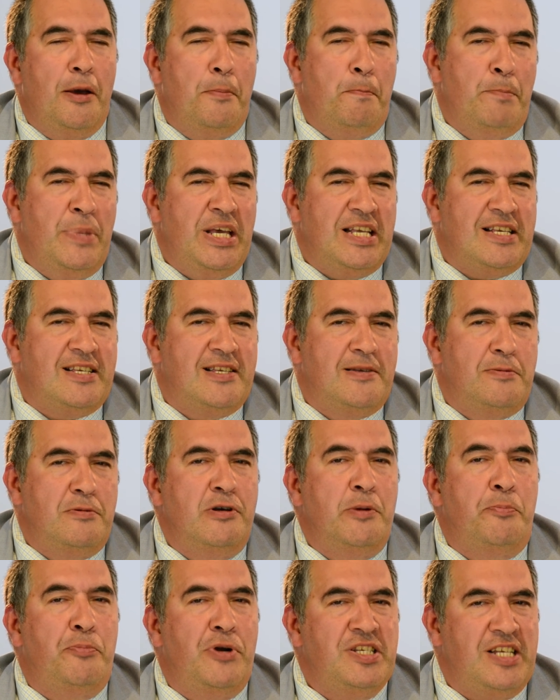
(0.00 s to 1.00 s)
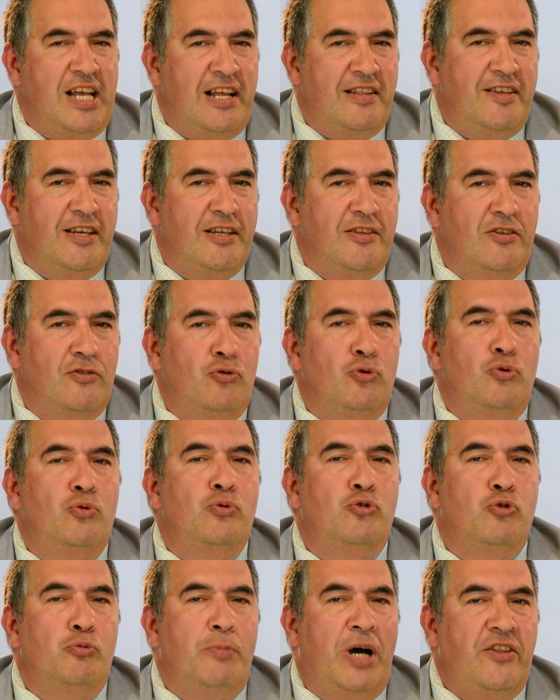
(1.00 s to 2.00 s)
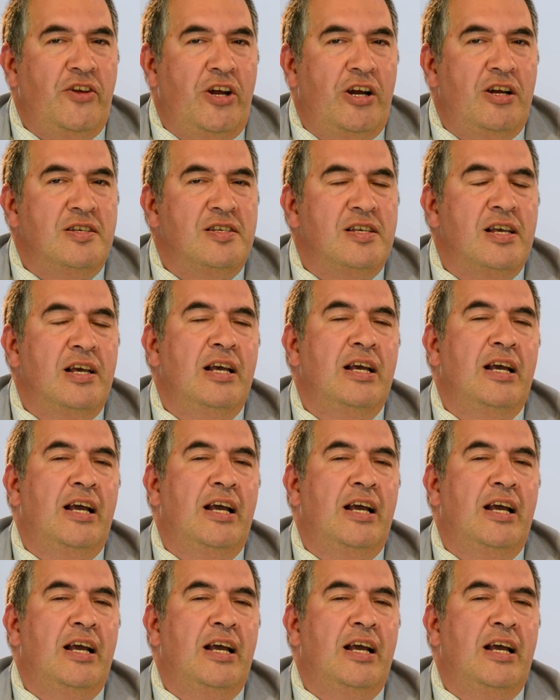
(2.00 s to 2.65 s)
misrepresented to mothers